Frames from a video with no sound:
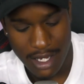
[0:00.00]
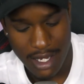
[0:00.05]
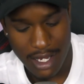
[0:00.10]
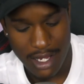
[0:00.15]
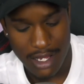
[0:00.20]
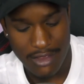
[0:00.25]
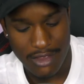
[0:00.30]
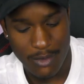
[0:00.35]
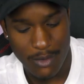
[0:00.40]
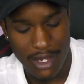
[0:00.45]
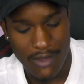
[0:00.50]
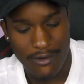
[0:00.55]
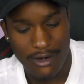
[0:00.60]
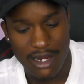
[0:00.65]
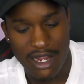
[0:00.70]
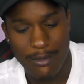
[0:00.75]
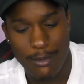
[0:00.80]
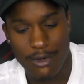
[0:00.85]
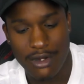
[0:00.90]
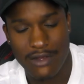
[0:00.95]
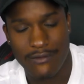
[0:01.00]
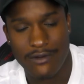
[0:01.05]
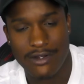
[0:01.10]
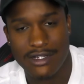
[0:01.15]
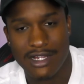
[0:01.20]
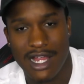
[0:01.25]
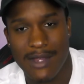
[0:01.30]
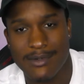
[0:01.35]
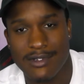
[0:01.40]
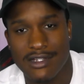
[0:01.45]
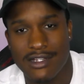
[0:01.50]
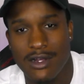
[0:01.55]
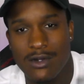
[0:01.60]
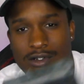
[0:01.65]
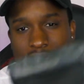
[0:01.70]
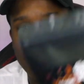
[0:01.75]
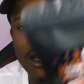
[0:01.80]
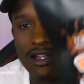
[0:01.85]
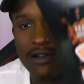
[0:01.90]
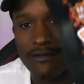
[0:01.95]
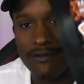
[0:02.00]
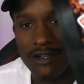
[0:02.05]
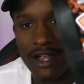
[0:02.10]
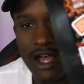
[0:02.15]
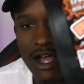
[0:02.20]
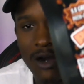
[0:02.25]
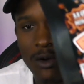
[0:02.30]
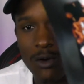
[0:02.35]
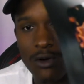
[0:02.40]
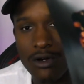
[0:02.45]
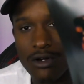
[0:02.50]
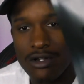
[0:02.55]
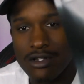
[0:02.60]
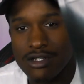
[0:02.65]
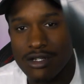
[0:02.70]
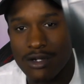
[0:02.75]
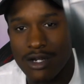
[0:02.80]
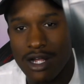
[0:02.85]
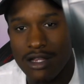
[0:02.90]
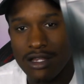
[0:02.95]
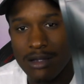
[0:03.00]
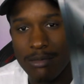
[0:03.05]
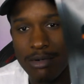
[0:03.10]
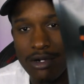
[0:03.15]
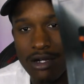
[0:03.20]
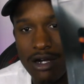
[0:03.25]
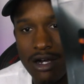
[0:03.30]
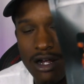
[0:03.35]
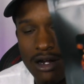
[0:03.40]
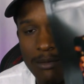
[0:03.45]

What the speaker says: And then we have a couple different types of Delta 8 flour. So we got the pecan